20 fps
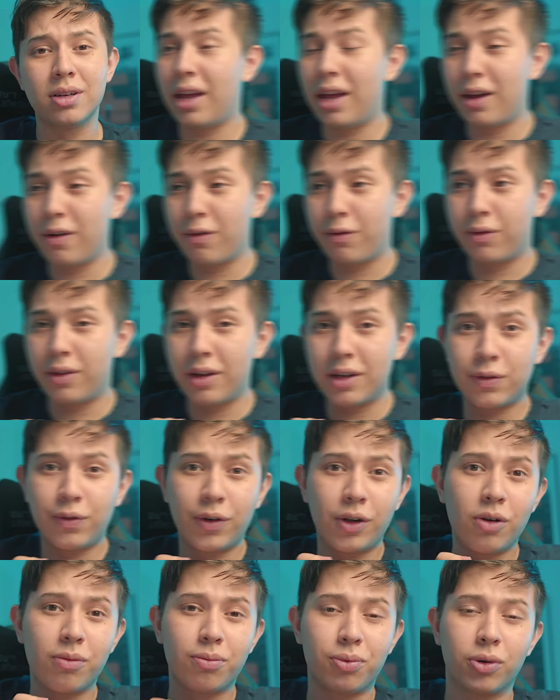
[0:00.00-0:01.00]
If this
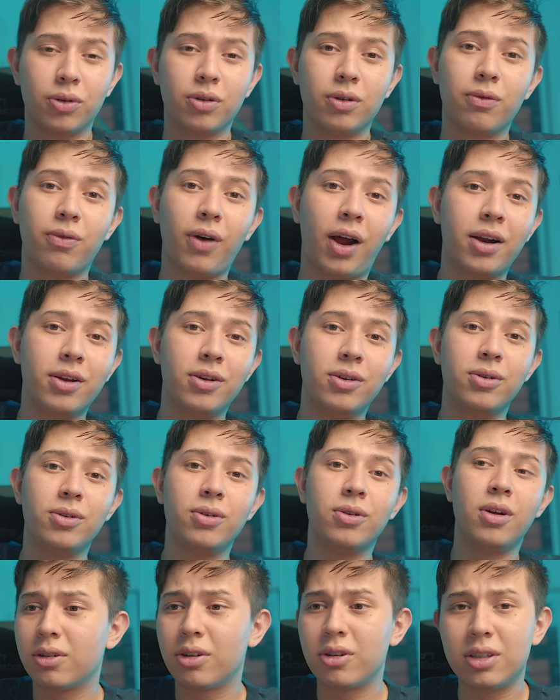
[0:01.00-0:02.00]
video brought you
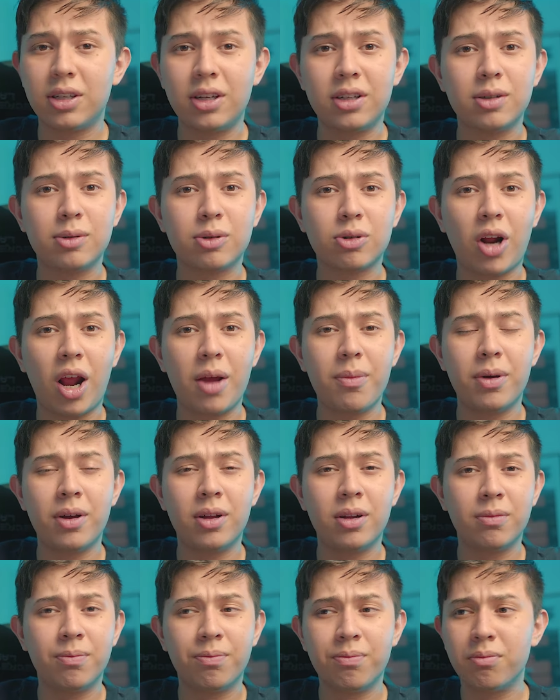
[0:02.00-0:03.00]
value, consider
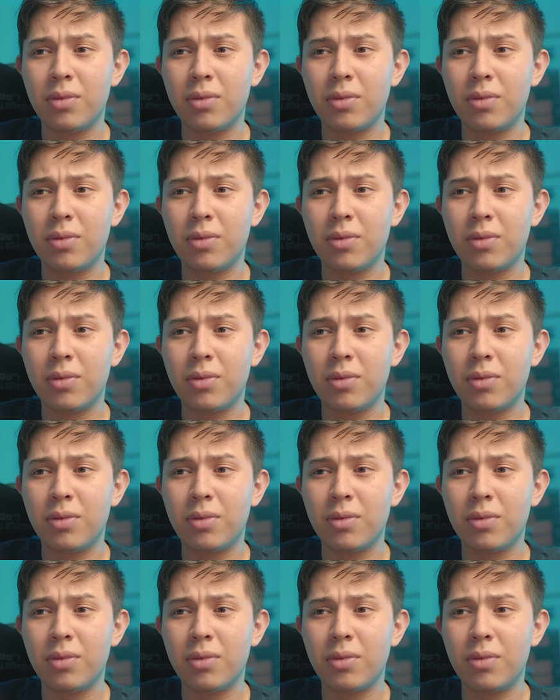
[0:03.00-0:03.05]
subscribing,